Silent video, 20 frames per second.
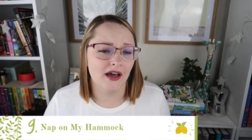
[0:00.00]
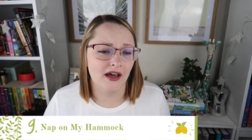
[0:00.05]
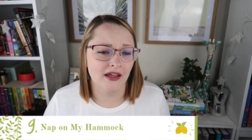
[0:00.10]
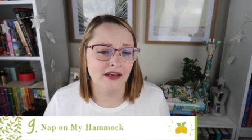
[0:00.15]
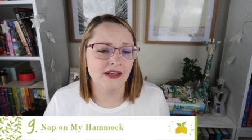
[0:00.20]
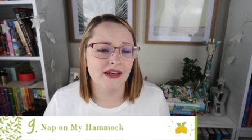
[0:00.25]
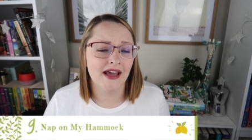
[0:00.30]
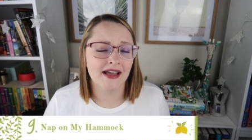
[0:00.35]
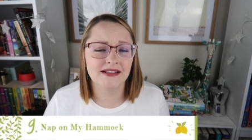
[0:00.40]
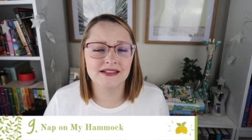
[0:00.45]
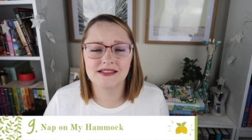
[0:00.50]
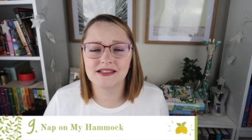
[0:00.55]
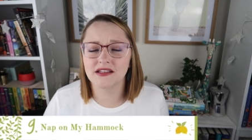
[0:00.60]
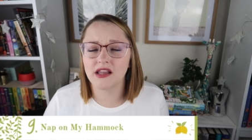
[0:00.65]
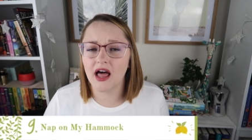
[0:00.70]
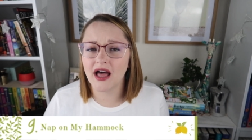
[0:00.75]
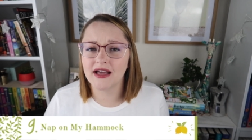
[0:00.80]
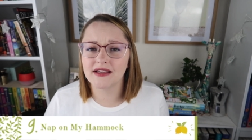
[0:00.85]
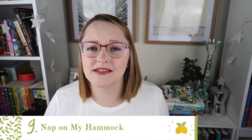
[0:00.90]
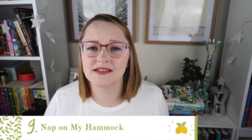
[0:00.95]
a nice
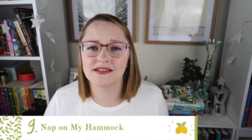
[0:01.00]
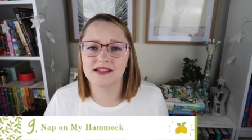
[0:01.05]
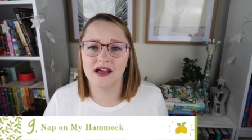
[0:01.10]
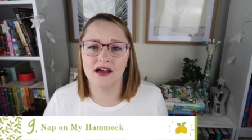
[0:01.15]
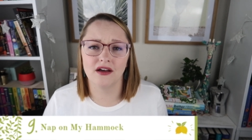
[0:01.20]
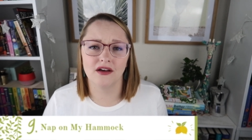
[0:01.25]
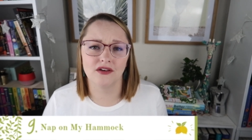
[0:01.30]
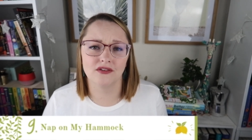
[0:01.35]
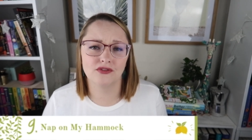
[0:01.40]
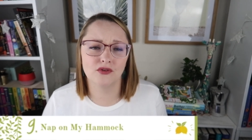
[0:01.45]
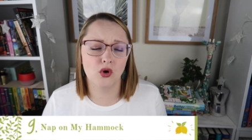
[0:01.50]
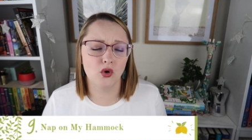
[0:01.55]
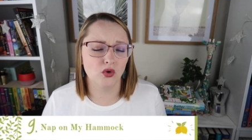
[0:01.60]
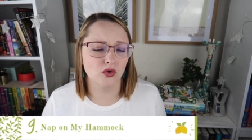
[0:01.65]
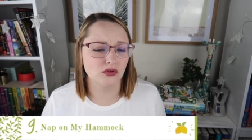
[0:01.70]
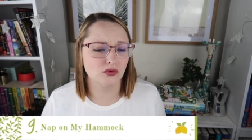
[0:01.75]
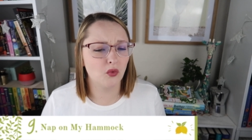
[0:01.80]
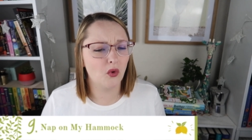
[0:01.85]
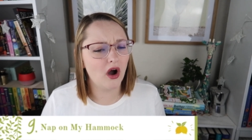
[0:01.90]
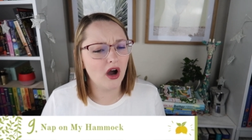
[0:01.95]
glass of
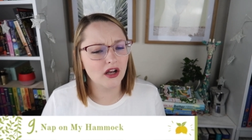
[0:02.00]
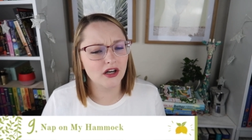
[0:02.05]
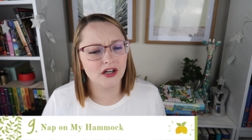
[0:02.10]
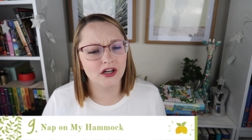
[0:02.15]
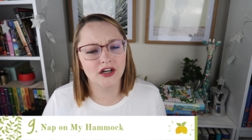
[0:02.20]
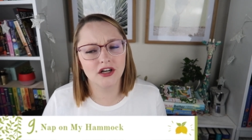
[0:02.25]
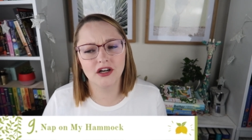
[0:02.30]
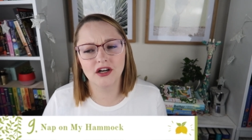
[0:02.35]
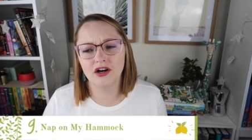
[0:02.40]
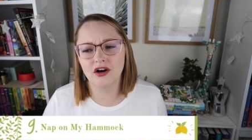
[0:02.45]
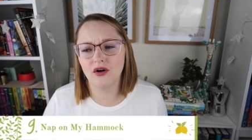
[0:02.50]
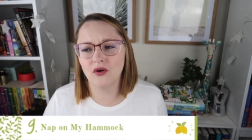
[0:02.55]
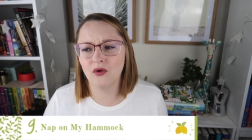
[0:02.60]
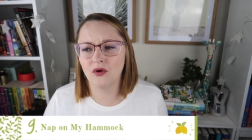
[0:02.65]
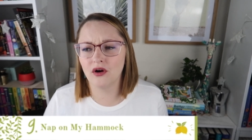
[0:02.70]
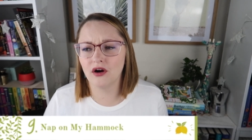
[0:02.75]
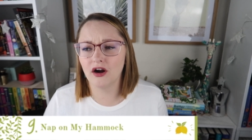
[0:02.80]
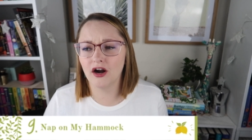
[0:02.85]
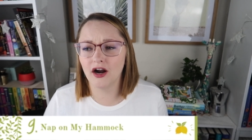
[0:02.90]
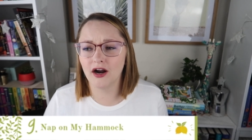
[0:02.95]
cold water,
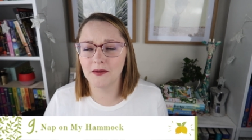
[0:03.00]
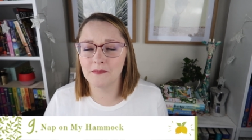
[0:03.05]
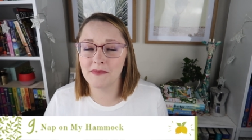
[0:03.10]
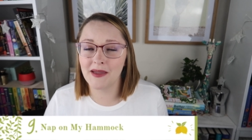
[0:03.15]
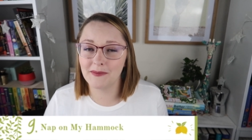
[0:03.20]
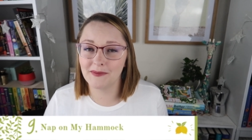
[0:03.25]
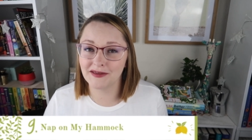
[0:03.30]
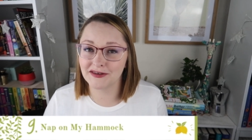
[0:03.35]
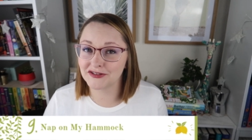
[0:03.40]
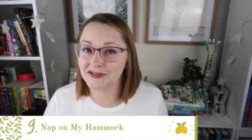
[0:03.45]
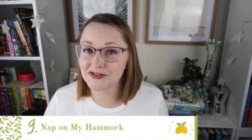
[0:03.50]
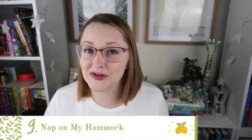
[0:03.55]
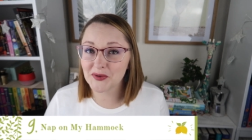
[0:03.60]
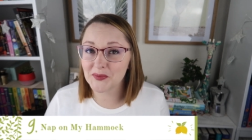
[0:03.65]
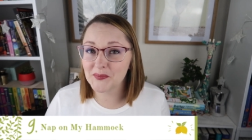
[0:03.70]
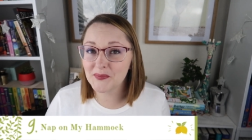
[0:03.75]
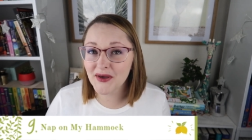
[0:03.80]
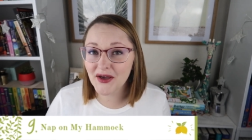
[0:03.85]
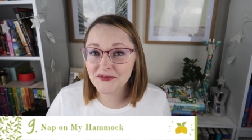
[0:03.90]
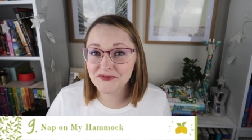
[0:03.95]
or maybe an
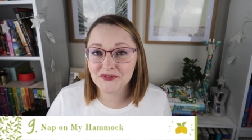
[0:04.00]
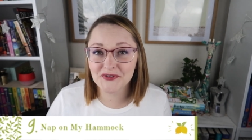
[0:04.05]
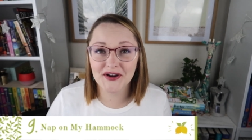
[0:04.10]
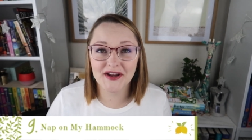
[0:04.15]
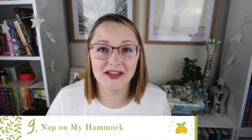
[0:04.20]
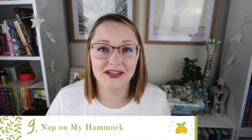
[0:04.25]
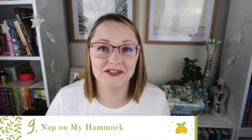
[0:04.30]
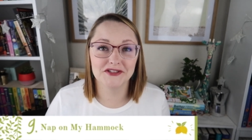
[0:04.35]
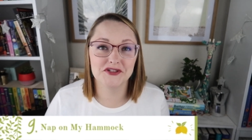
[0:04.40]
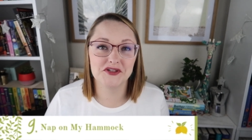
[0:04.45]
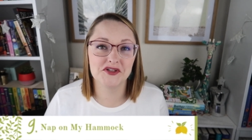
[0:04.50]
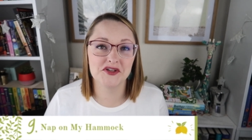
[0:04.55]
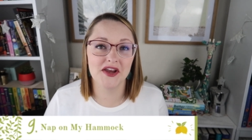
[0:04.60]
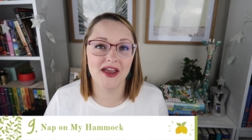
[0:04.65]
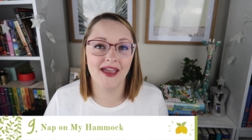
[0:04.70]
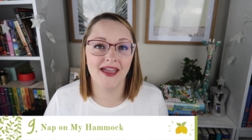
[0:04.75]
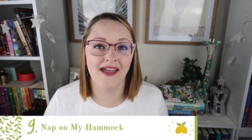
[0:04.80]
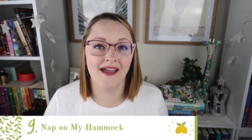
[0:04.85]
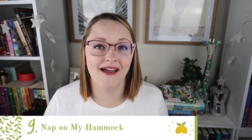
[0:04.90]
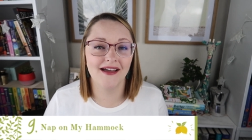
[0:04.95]
adult beverage,
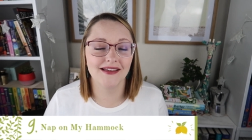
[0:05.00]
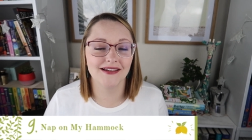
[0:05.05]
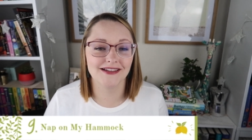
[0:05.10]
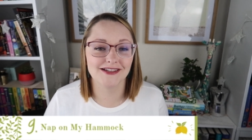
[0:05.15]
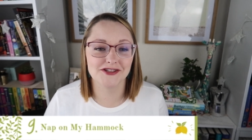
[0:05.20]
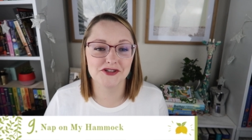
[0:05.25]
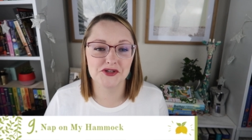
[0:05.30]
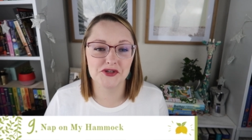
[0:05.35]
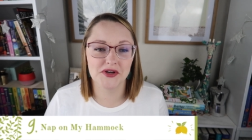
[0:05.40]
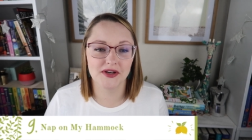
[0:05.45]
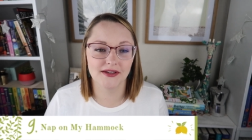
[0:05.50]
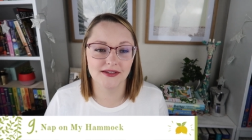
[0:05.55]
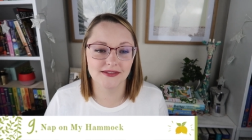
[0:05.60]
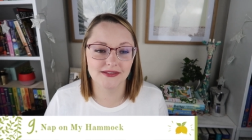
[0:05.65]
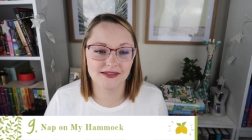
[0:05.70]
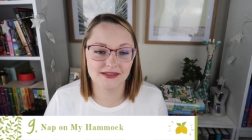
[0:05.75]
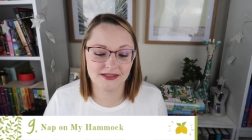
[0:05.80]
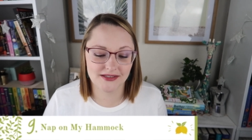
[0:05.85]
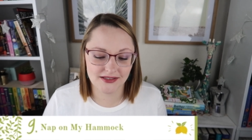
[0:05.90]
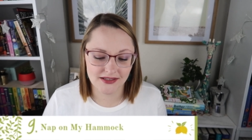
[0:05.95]
and
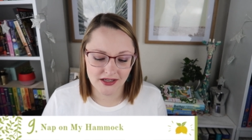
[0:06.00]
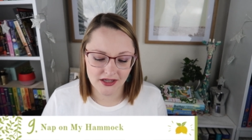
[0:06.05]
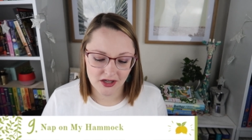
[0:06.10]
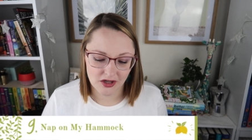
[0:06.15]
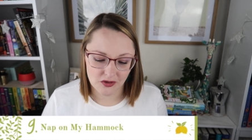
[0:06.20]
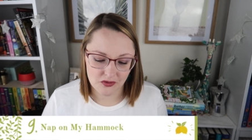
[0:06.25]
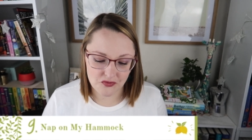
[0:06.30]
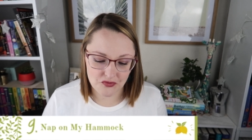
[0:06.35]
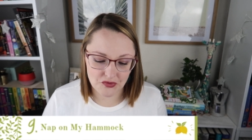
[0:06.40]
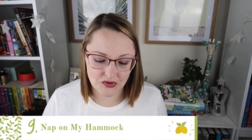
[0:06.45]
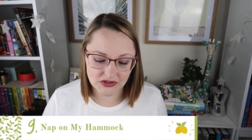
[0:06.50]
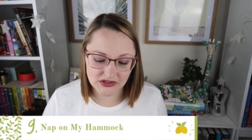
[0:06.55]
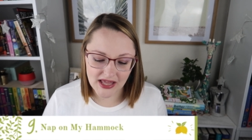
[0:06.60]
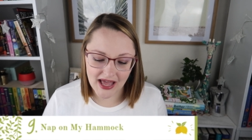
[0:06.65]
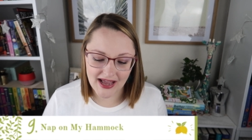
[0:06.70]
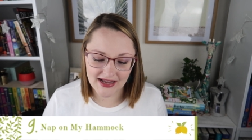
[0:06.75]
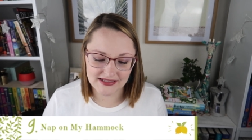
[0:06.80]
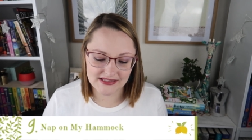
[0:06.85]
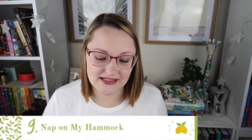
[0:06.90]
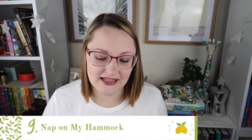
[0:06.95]
just
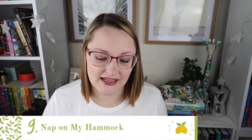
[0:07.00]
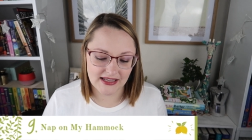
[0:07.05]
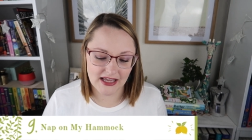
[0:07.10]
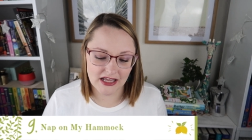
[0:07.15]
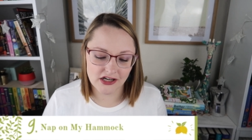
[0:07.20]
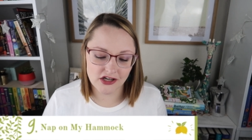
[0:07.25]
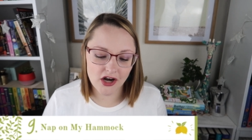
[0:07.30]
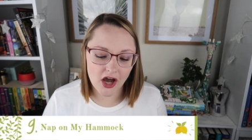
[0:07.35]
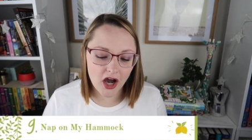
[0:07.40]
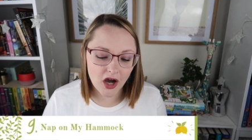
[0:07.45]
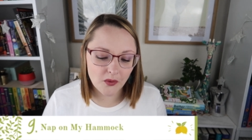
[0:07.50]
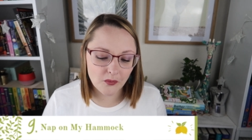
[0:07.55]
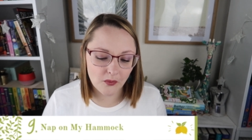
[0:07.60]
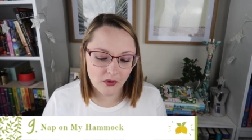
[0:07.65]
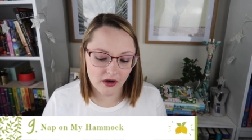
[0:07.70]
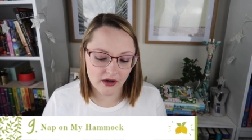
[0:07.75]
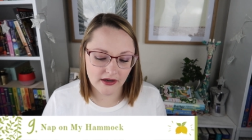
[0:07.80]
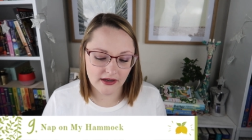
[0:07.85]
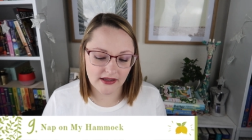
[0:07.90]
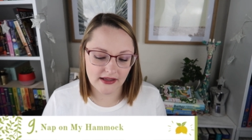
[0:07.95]
relaxing and not
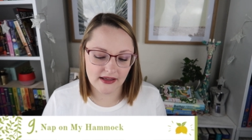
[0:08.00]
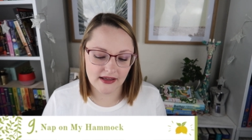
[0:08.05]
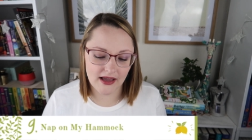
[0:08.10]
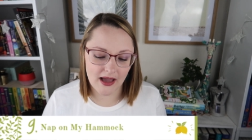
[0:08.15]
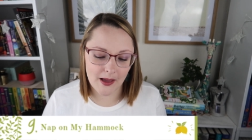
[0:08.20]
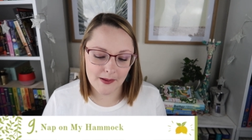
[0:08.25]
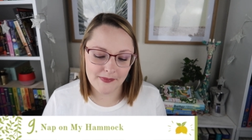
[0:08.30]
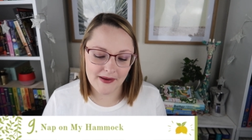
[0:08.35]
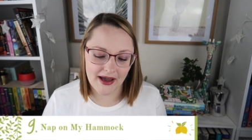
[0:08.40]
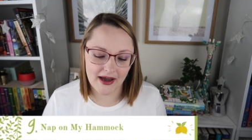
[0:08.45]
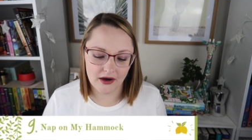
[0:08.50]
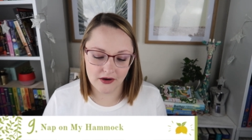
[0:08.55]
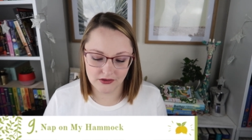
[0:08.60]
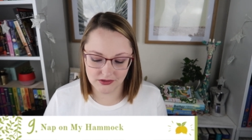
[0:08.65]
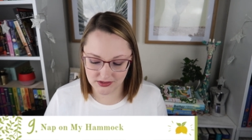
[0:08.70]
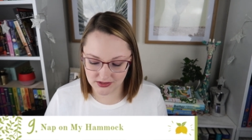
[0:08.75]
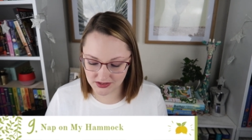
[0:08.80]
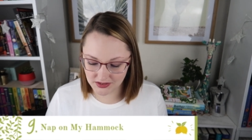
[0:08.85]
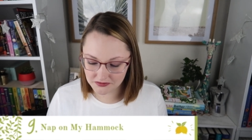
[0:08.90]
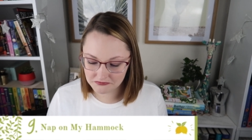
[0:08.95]
worrying
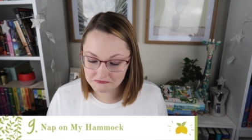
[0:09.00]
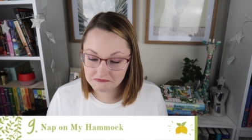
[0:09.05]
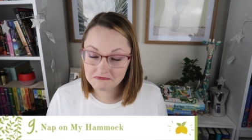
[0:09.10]
about